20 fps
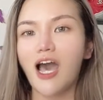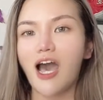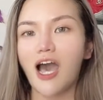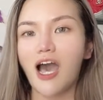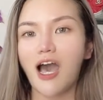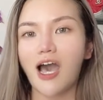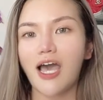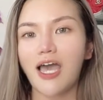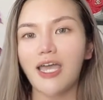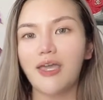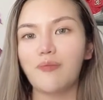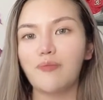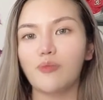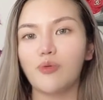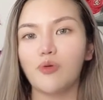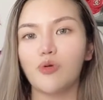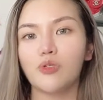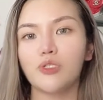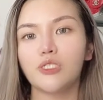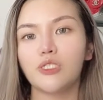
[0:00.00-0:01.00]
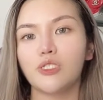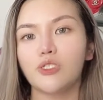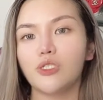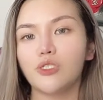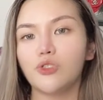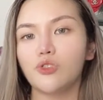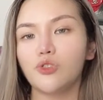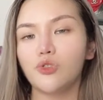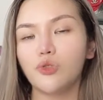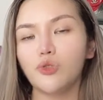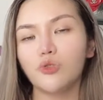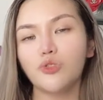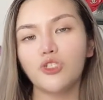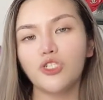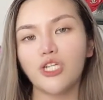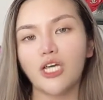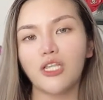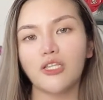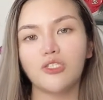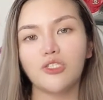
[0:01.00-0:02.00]
I bought two
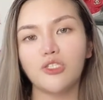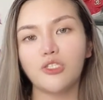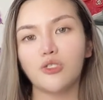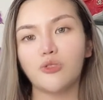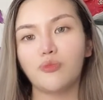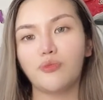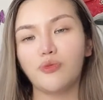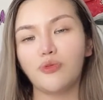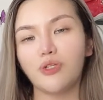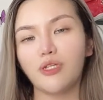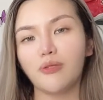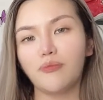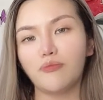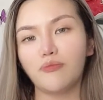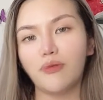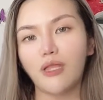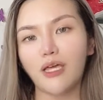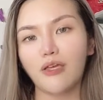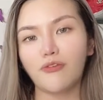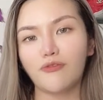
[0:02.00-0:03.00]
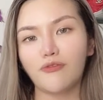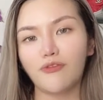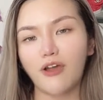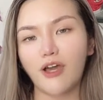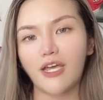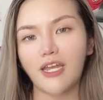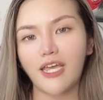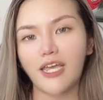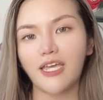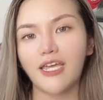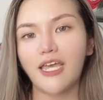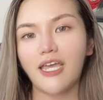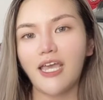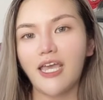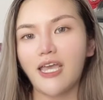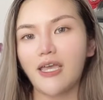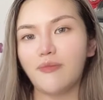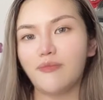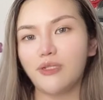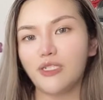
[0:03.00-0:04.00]
Charlotte Tilbury Black Friday
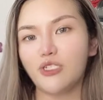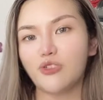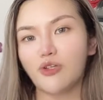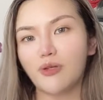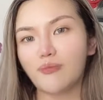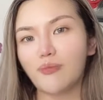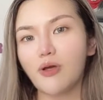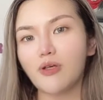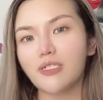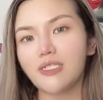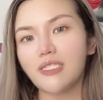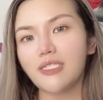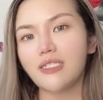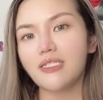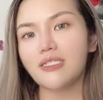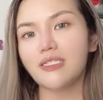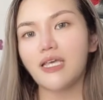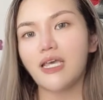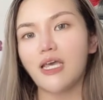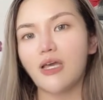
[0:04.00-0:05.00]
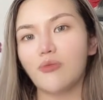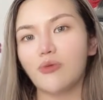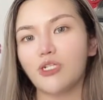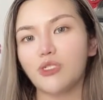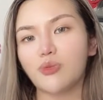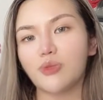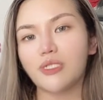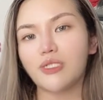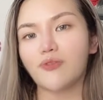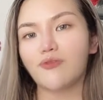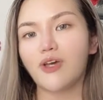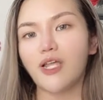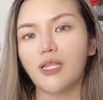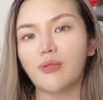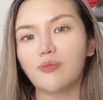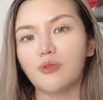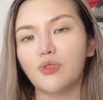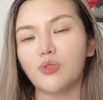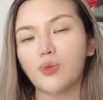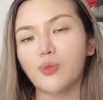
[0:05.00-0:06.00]
mystery boxes, which was
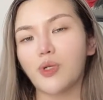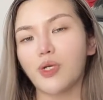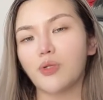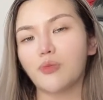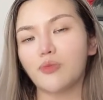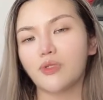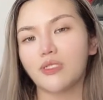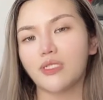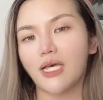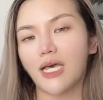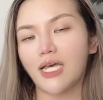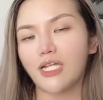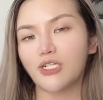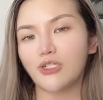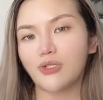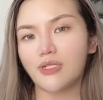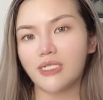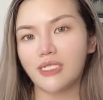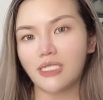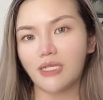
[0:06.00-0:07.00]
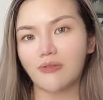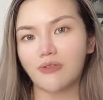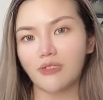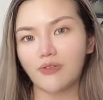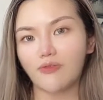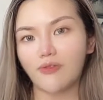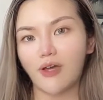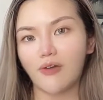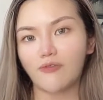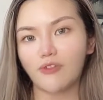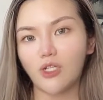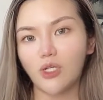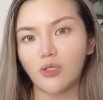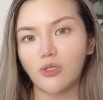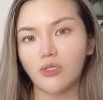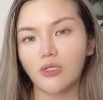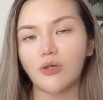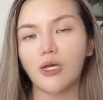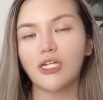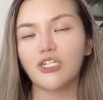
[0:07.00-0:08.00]
available. One was
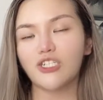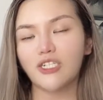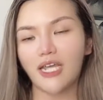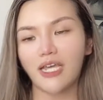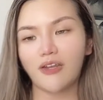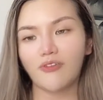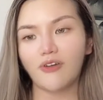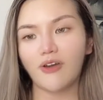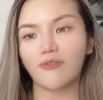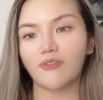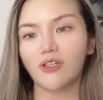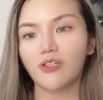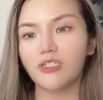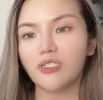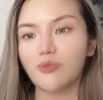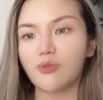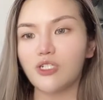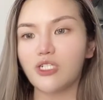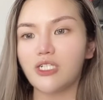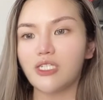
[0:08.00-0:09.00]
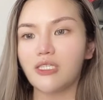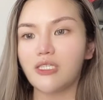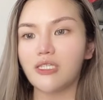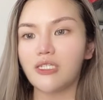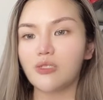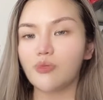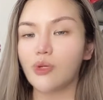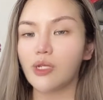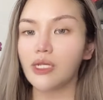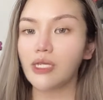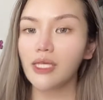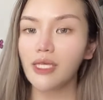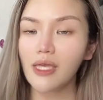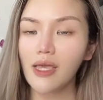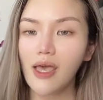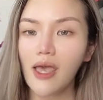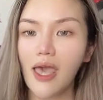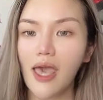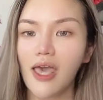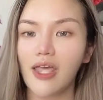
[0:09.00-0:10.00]
$185, which is this one here,
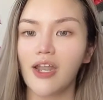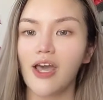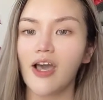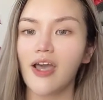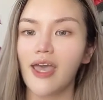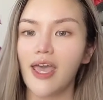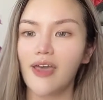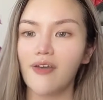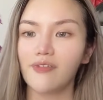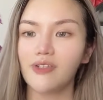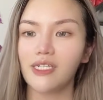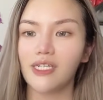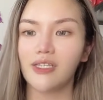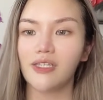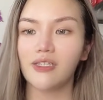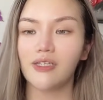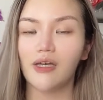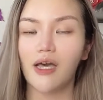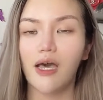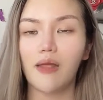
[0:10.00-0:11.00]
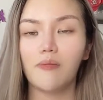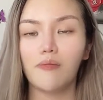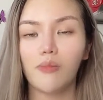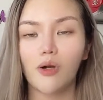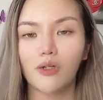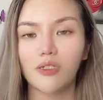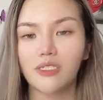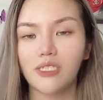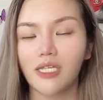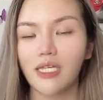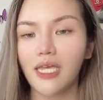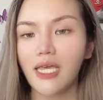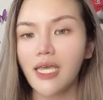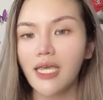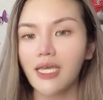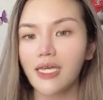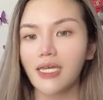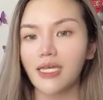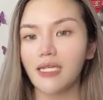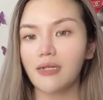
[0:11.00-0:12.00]
and I have done the unboxing
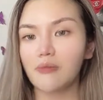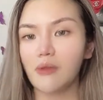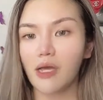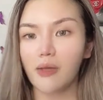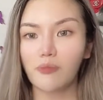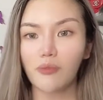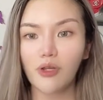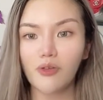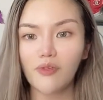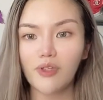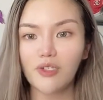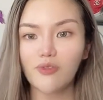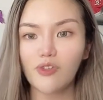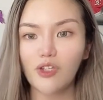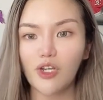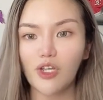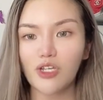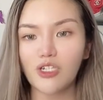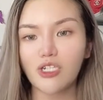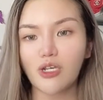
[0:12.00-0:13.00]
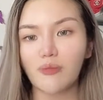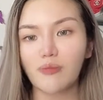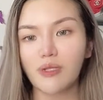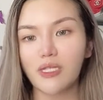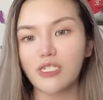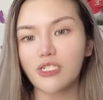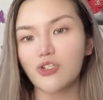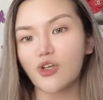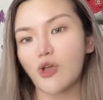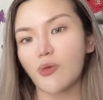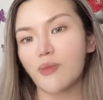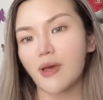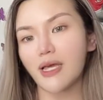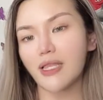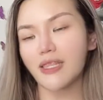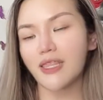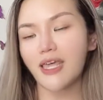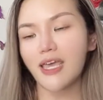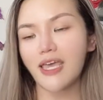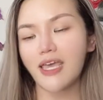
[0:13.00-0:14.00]
in my previous video, so please go back
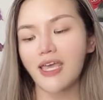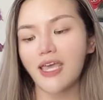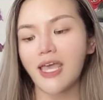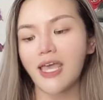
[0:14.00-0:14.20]
there.